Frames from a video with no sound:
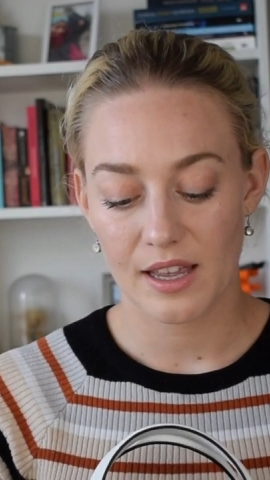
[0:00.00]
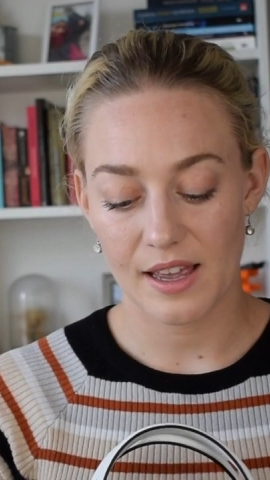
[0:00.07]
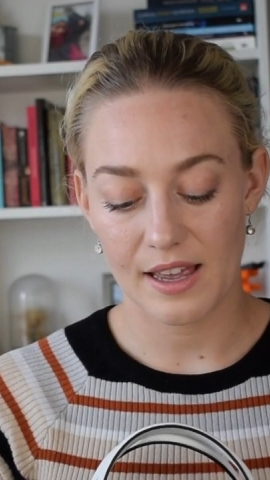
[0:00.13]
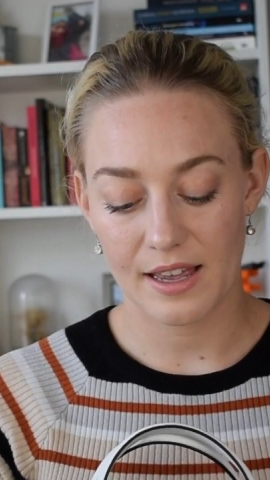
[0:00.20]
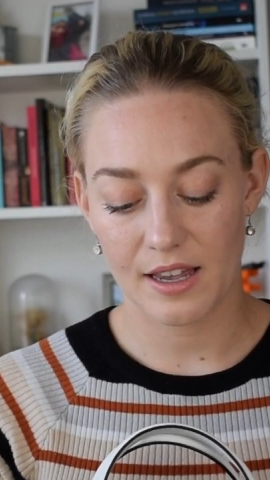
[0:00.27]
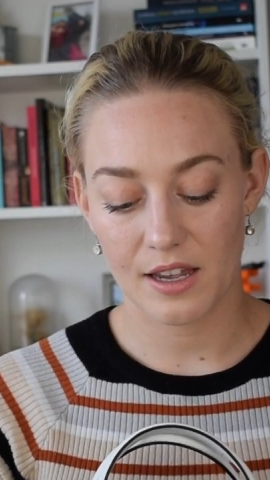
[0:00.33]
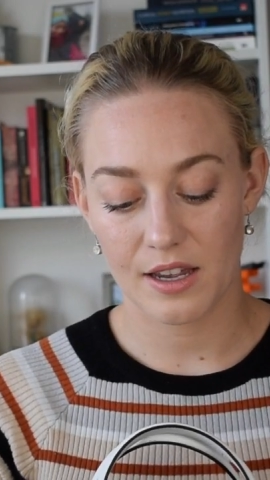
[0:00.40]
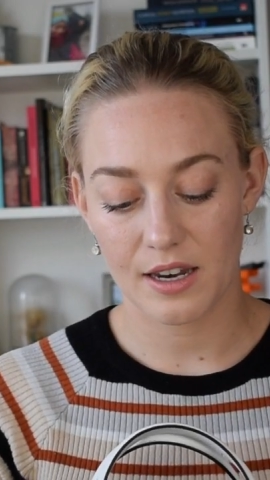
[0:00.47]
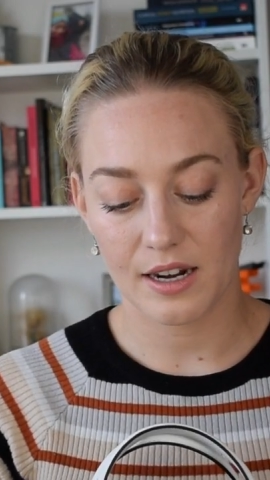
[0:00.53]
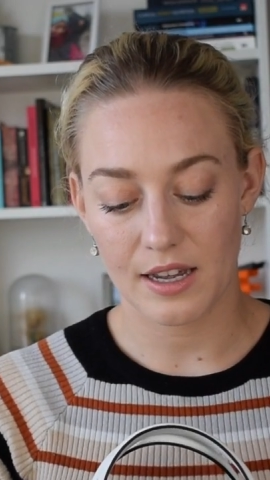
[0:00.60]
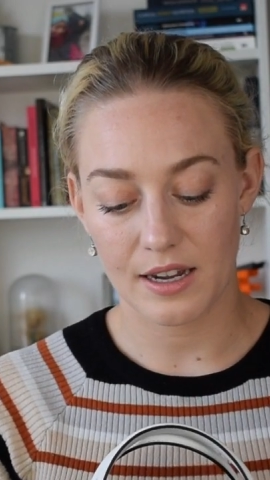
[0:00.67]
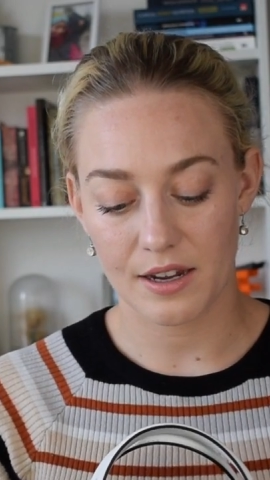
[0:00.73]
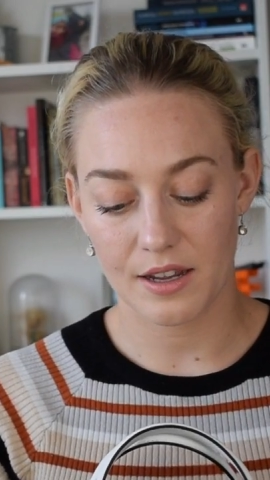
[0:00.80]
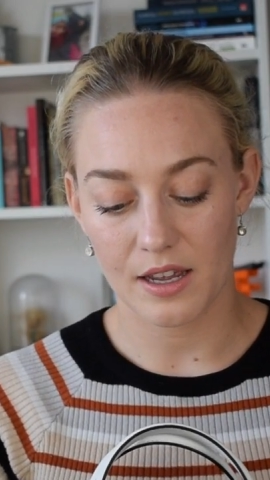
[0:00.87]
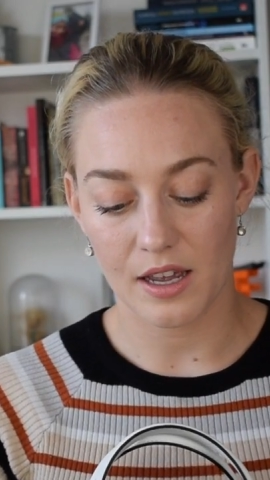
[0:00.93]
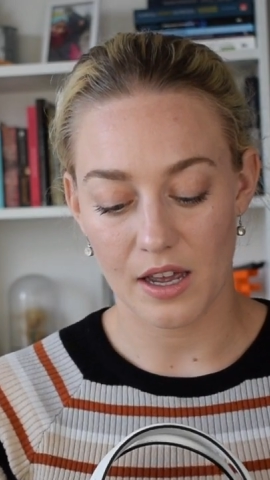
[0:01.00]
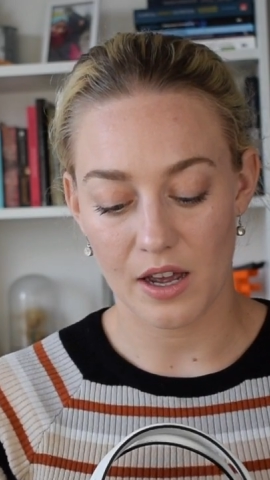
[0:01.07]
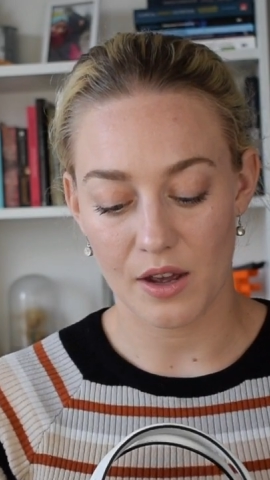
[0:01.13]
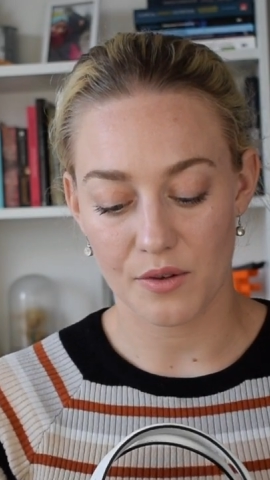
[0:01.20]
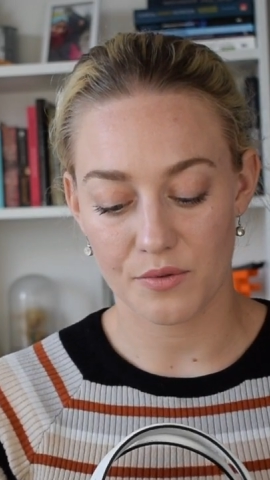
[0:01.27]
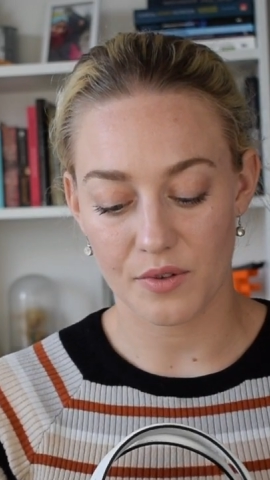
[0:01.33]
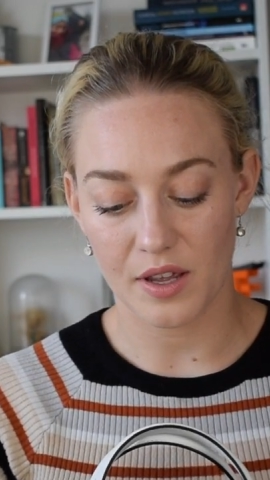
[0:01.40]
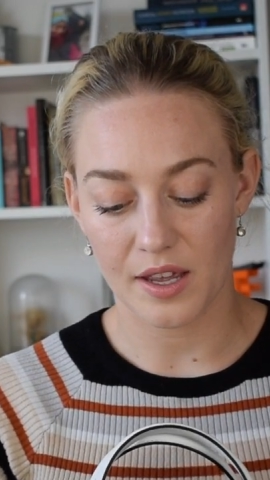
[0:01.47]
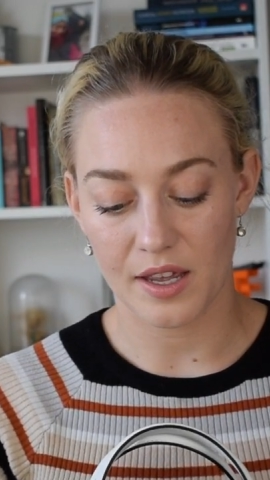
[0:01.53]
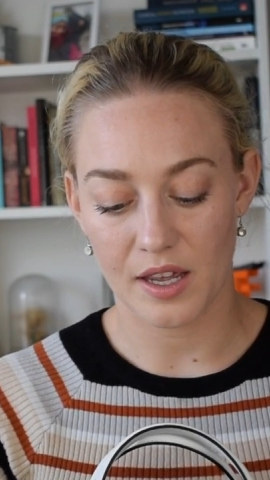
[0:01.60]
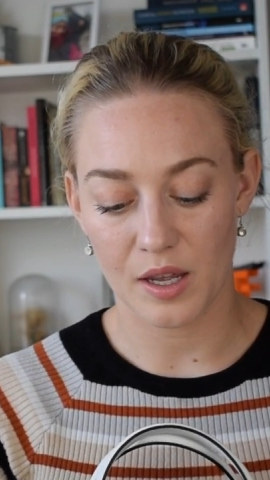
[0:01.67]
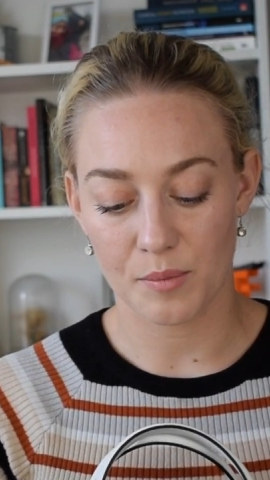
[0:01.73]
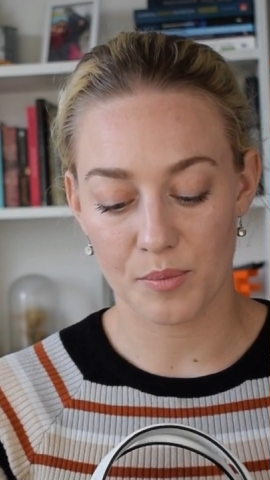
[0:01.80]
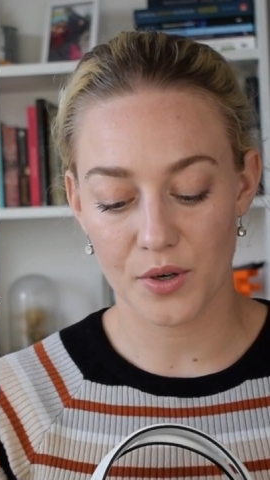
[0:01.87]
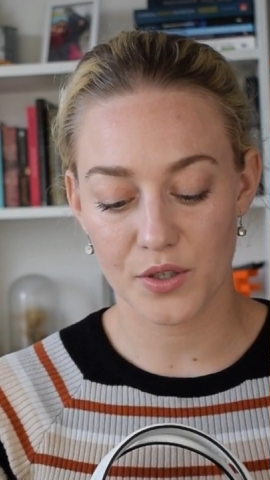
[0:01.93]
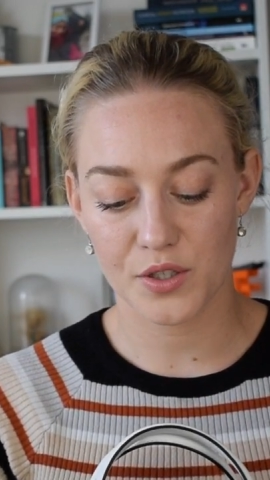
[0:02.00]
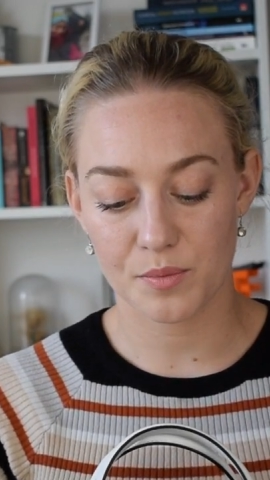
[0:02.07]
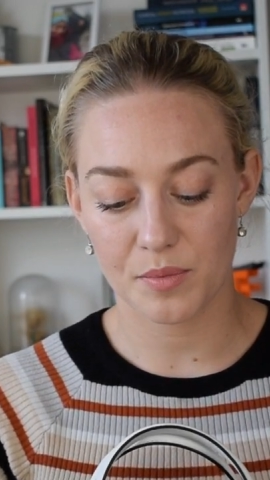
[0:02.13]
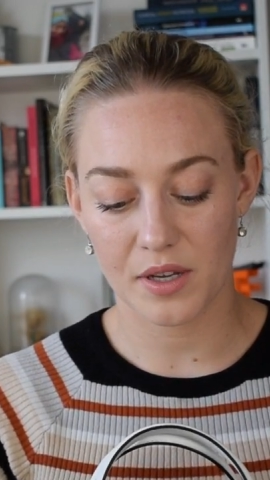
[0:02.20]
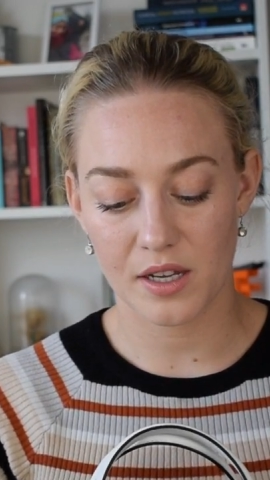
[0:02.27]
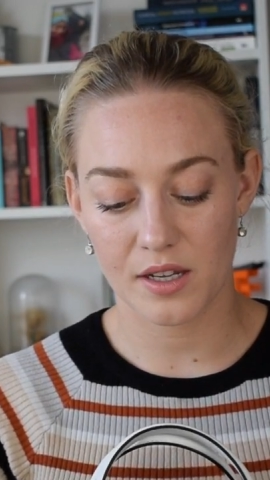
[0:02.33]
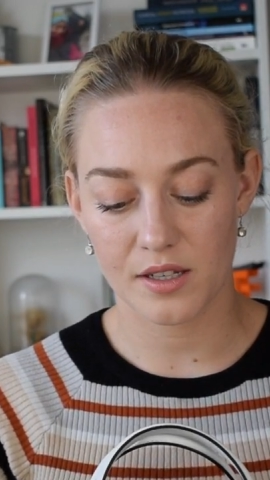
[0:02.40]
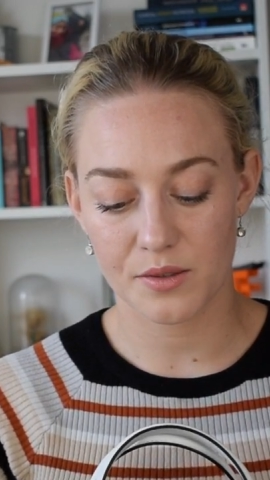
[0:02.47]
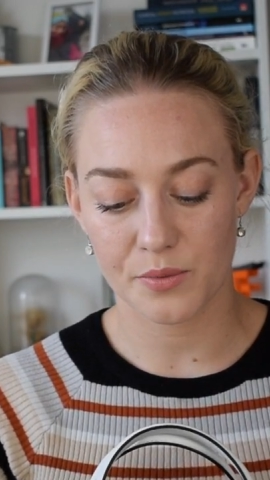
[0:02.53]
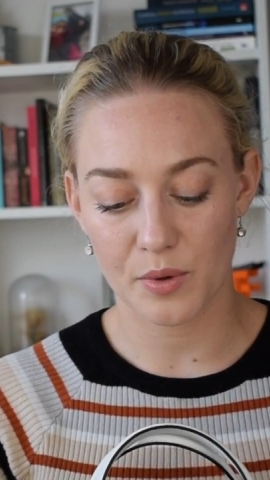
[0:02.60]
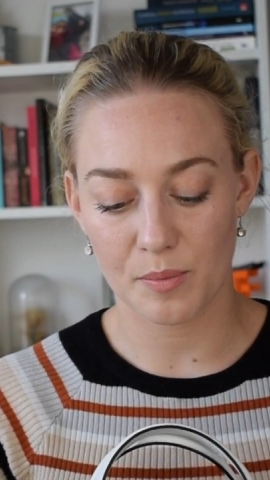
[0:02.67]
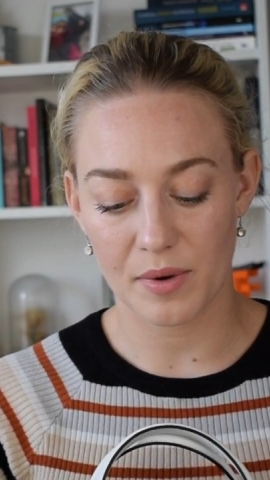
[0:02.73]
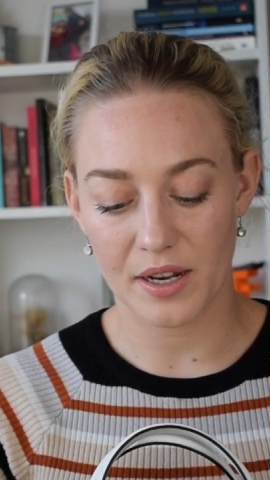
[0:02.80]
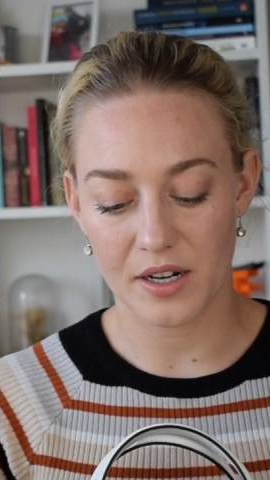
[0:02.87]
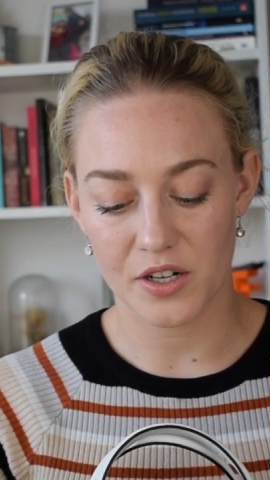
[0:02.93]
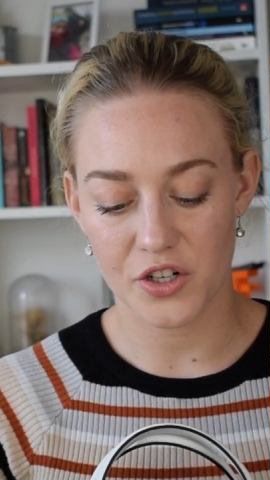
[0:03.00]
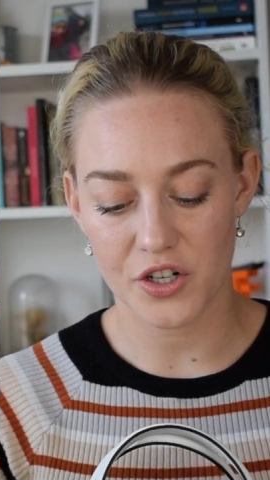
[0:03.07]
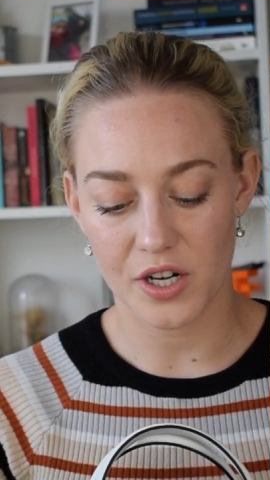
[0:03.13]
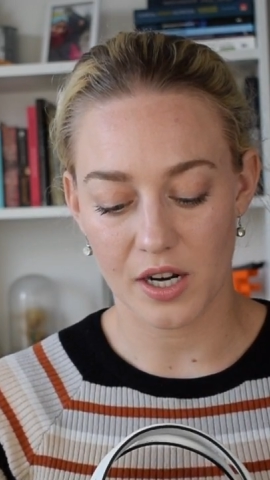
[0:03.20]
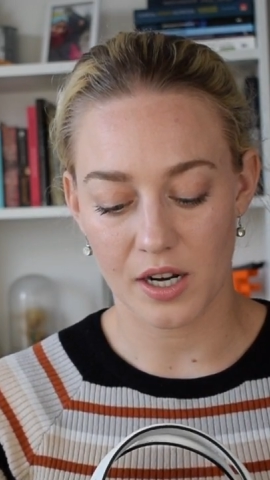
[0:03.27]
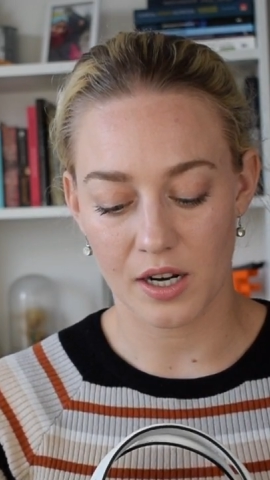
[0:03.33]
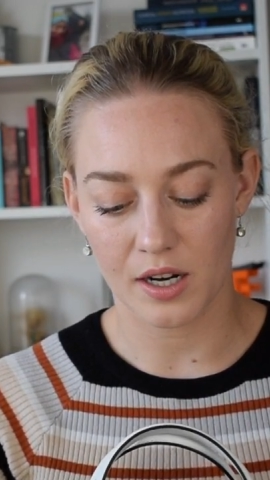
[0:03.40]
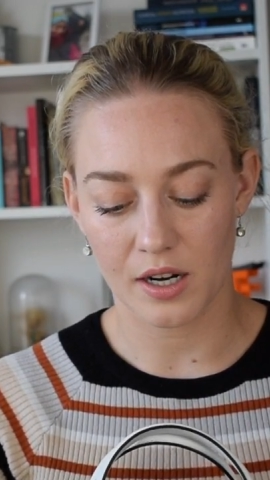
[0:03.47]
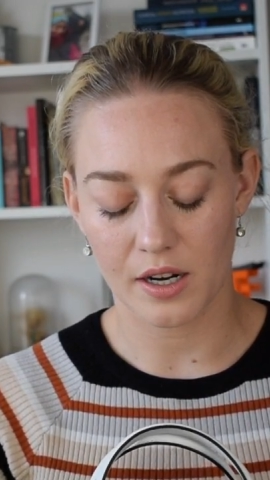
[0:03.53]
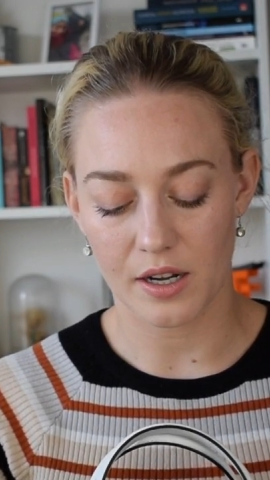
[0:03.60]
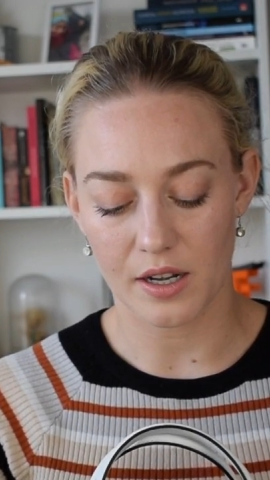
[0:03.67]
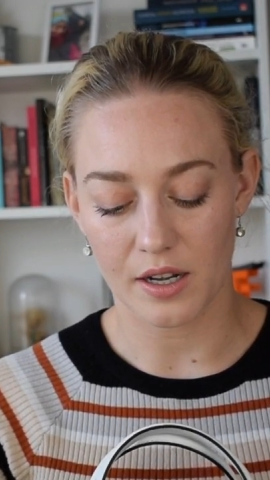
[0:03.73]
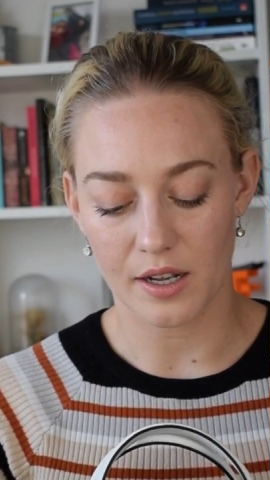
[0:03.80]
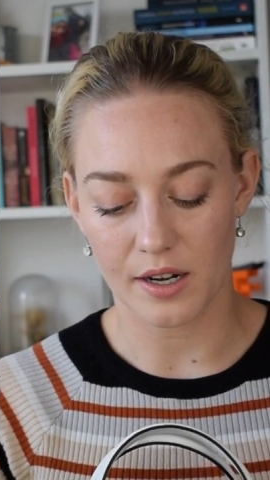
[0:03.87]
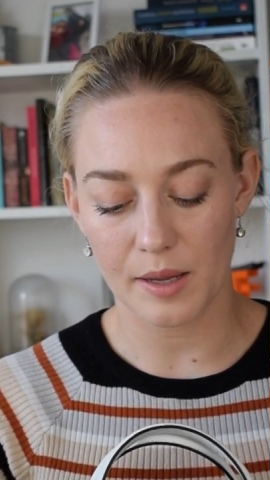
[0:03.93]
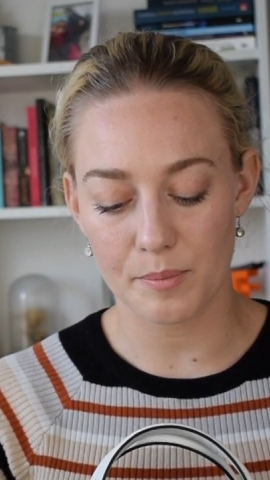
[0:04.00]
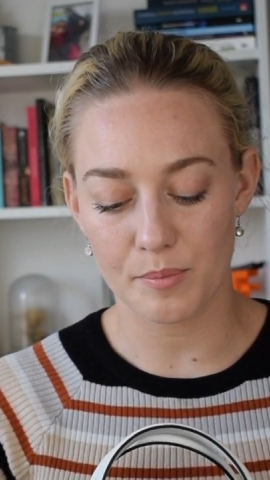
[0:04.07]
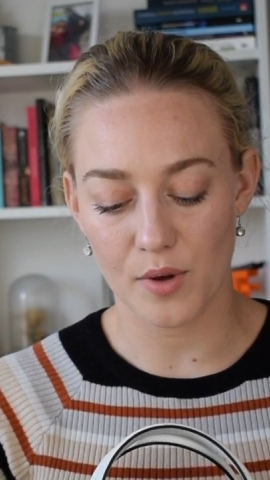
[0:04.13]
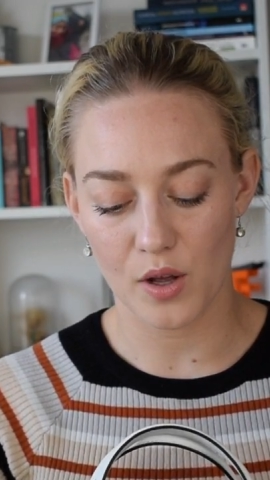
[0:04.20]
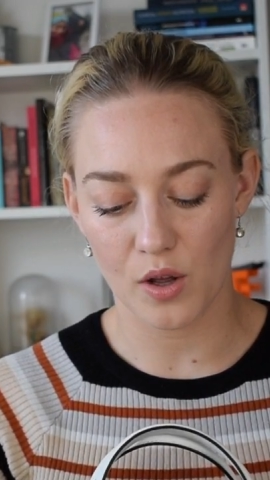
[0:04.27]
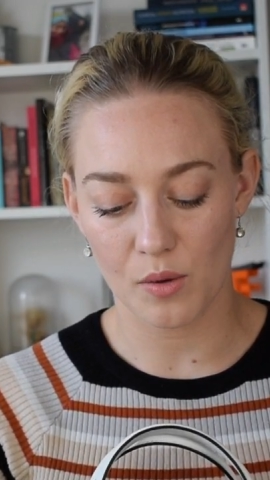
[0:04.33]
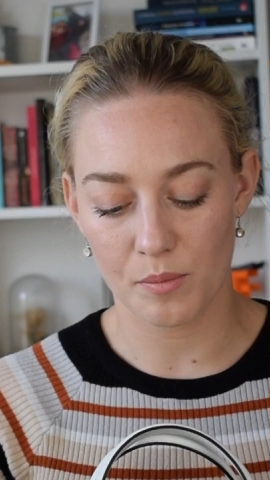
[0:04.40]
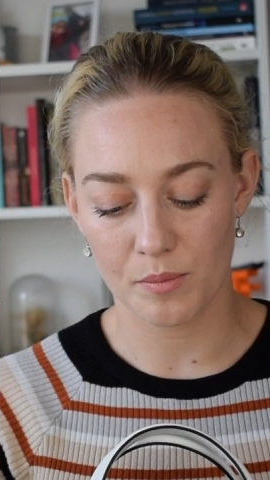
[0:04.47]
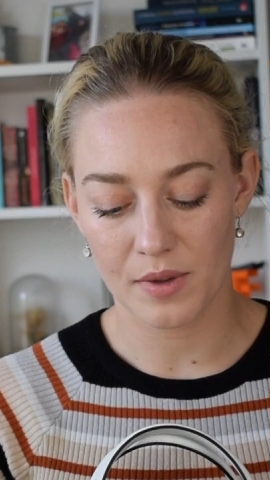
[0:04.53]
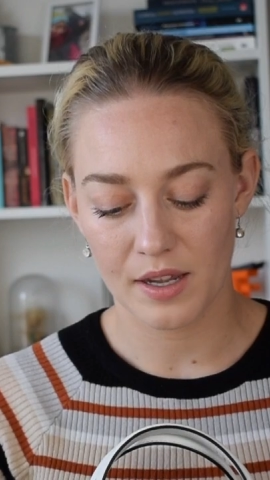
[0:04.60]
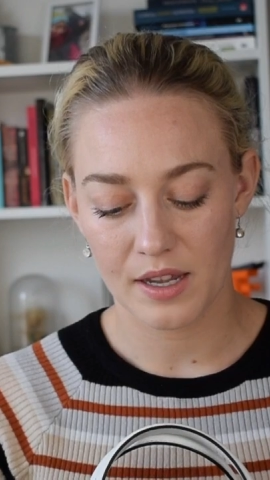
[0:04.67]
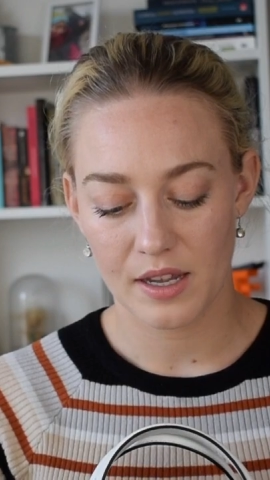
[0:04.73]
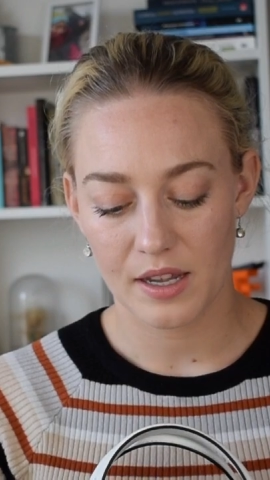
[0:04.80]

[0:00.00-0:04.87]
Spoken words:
And I have a Burt's Bees replenishing lip balm